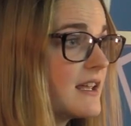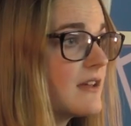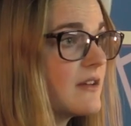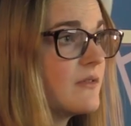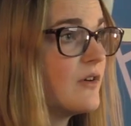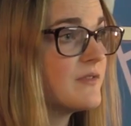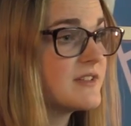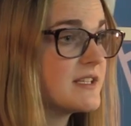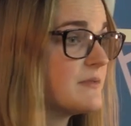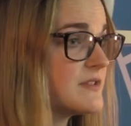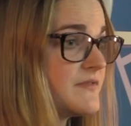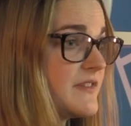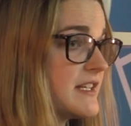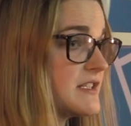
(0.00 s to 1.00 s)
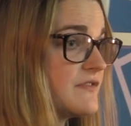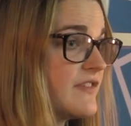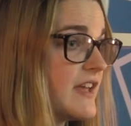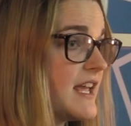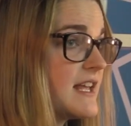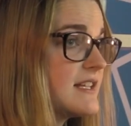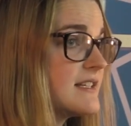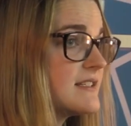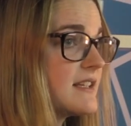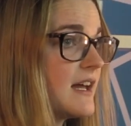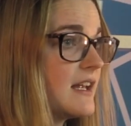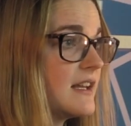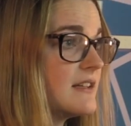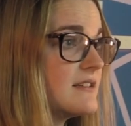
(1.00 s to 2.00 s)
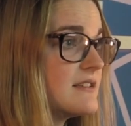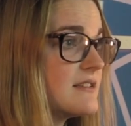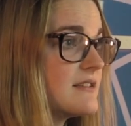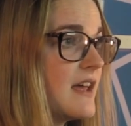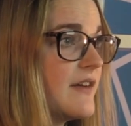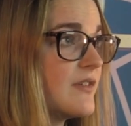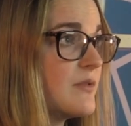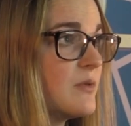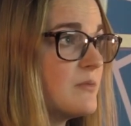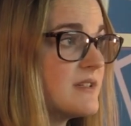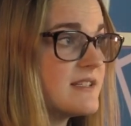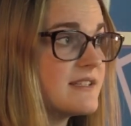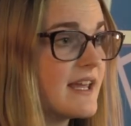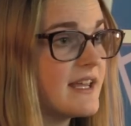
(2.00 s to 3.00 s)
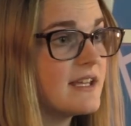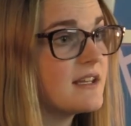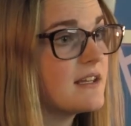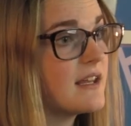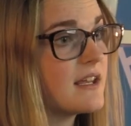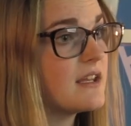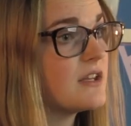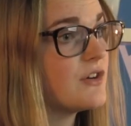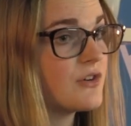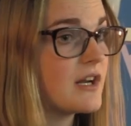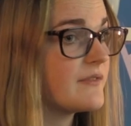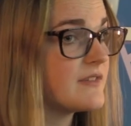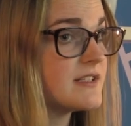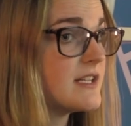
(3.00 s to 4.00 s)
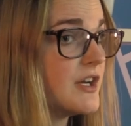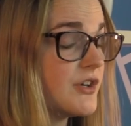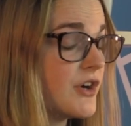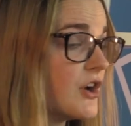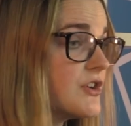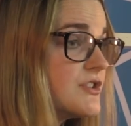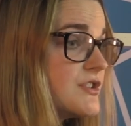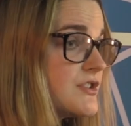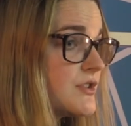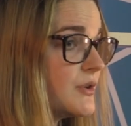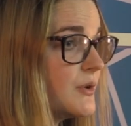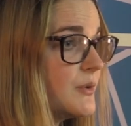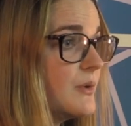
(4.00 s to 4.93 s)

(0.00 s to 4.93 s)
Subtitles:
obviously, it was face to face, and everyone was saying like, you're going to have to stay in your house. So,